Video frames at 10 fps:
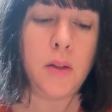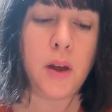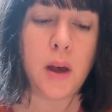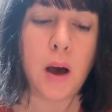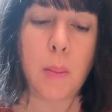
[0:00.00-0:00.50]

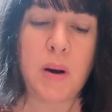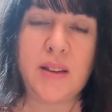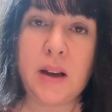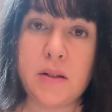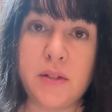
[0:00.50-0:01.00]
The cub
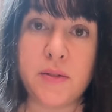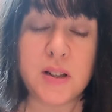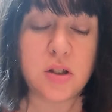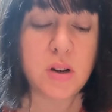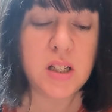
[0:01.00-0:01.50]
let out a
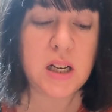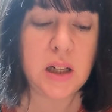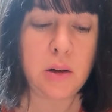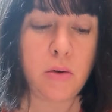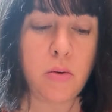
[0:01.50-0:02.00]
frustrated
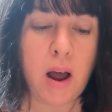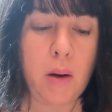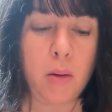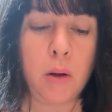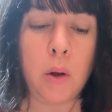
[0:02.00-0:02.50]
little
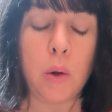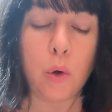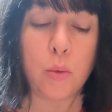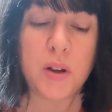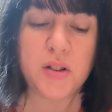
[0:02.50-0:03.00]
growl,
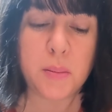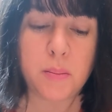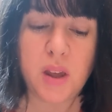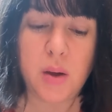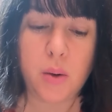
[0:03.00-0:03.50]
almost a
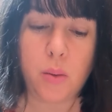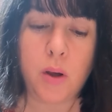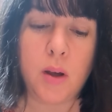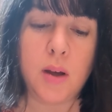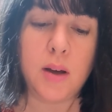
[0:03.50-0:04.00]
mew,
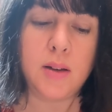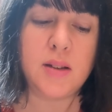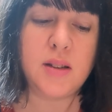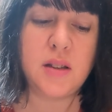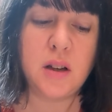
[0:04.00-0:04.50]
and
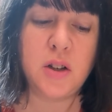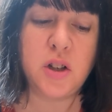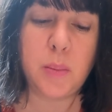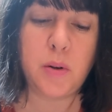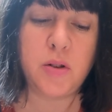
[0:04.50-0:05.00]

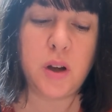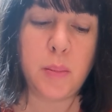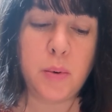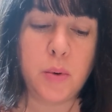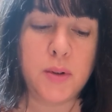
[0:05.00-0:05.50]
surged up onto her
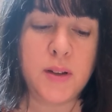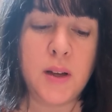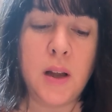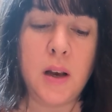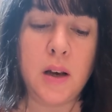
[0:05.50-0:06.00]
paws,
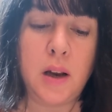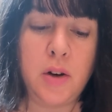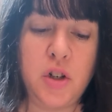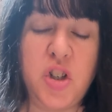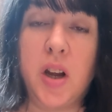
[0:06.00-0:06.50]

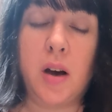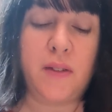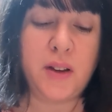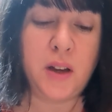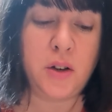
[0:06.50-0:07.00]
lunging
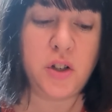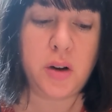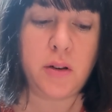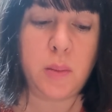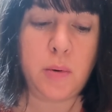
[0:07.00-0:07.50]
after
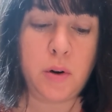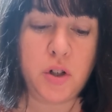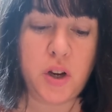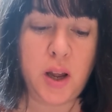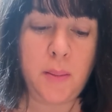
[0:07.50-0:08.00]
Anushka and the
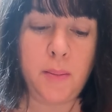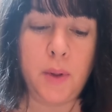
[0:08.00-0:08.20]
piroshki.